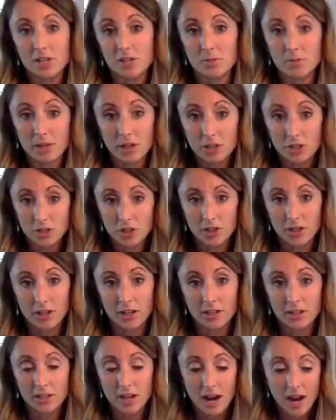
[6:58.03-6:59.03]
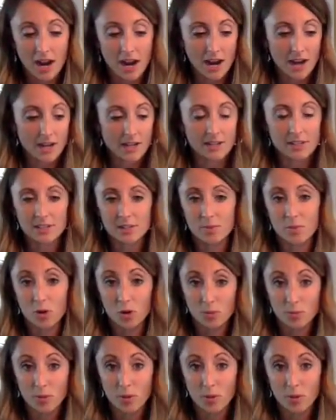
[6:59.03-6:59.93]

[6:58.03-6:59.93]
So make sure you get high smoke